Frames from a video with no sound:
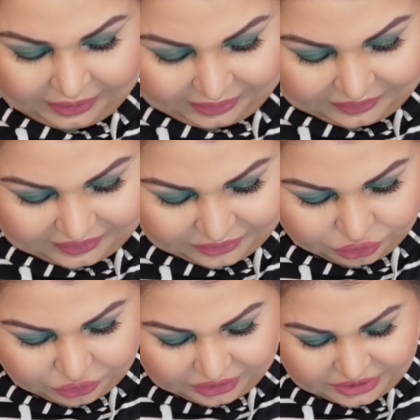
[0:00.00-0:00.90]
and then
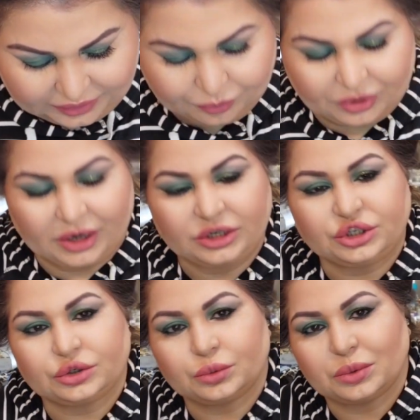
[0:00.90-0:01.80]
you need a
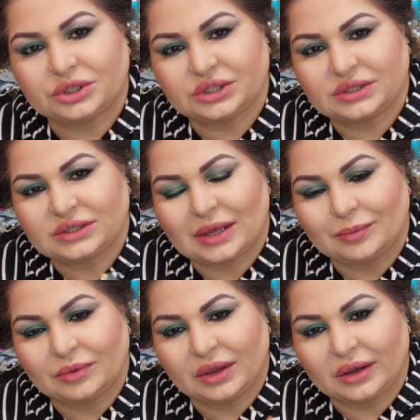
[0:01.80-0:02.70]
brush, which is
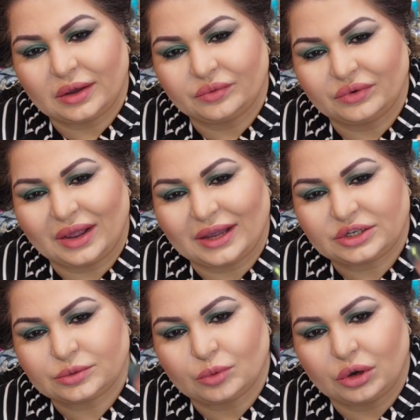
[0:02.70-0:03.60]
something, a
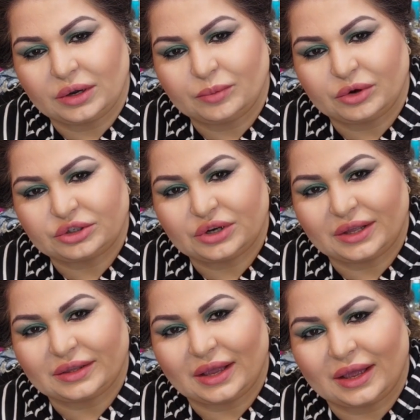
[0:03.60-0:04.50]
flat small brush
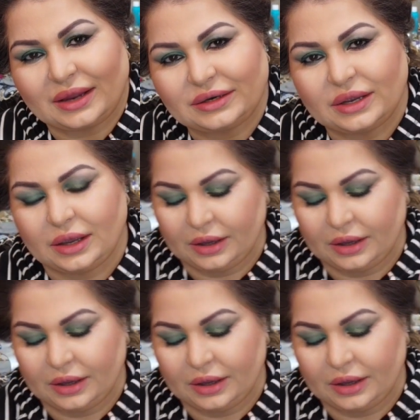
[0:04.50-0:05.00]
like that,